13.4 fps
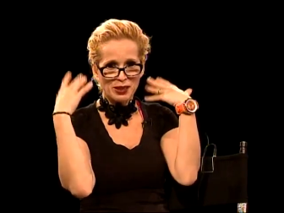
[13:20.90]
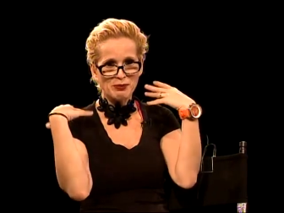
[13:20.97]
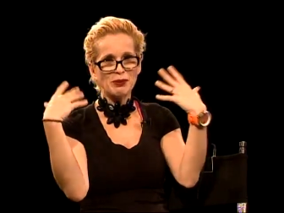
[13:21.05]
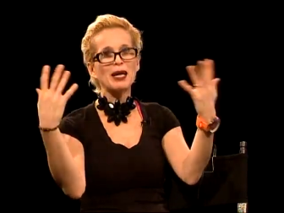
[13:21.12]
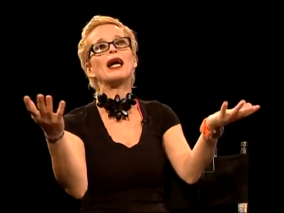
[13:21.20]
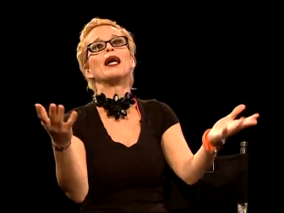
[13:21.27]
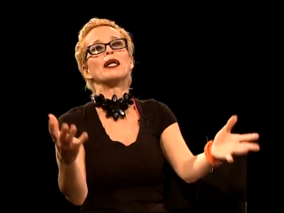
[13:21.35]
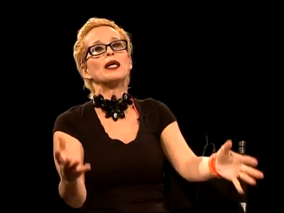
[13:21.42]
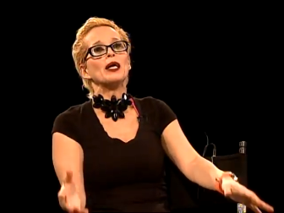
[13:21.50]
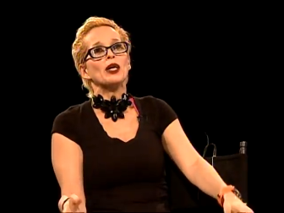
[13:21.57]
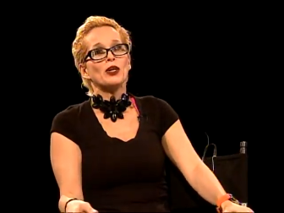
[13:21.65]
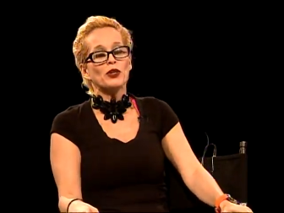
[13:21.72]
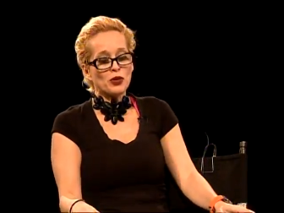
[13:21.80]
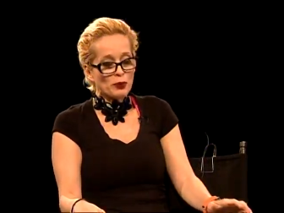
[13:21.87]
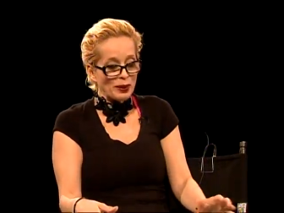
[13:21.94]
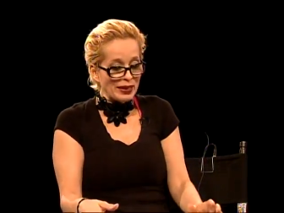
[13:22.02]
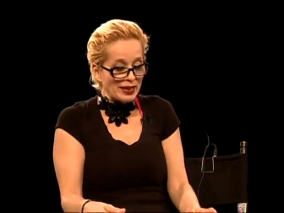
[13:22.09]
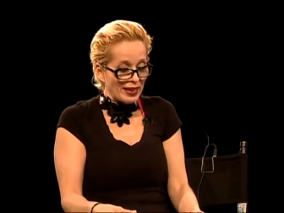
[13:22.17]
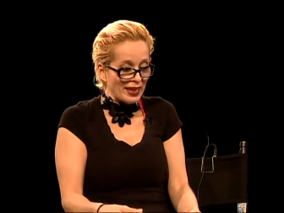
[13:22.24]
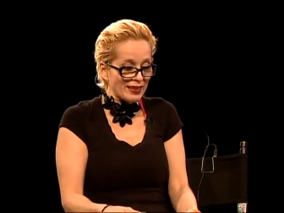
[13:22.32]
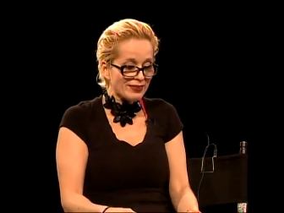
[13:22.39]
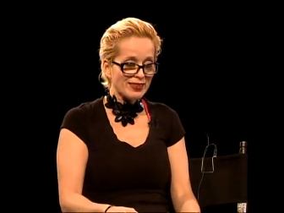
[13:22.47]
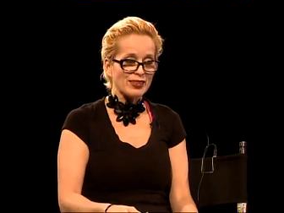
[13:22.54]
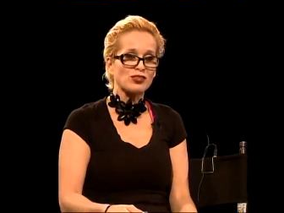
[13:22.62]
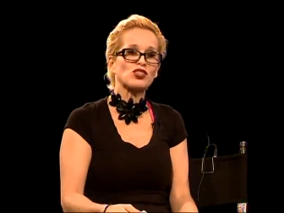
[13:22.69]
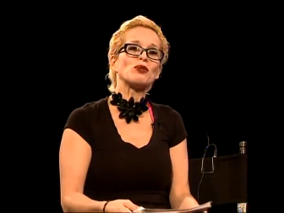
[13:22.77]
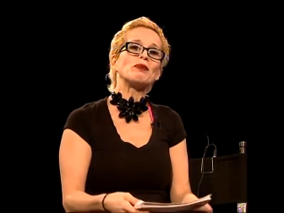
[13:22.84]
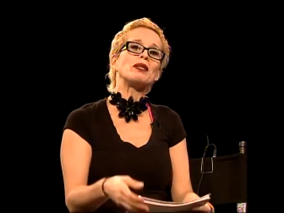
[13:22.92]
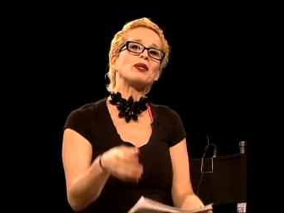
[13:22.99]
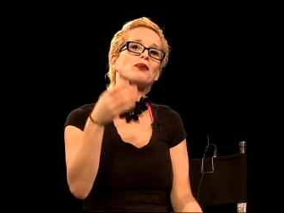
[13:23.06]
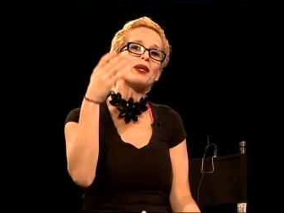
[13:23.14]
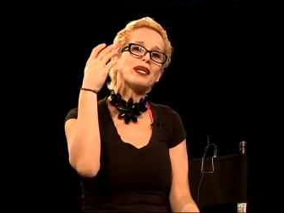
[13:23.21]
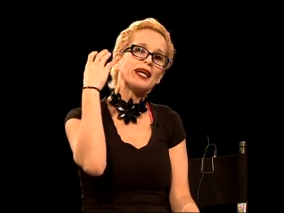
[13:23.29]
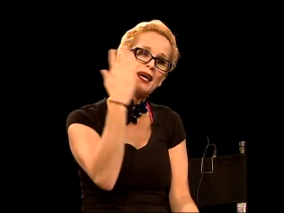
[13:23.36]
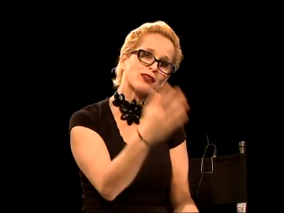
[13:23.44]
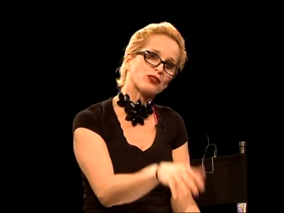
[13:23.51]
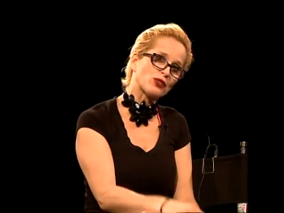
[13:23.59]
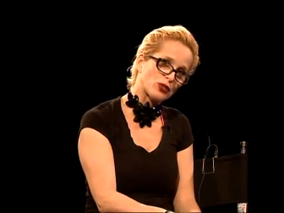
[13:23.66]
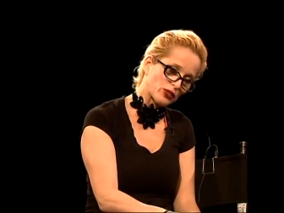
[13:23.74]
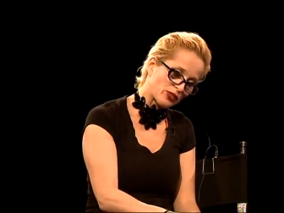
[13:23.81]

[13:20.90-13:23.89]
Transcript: Come on. You know what it is? There's so many great actors.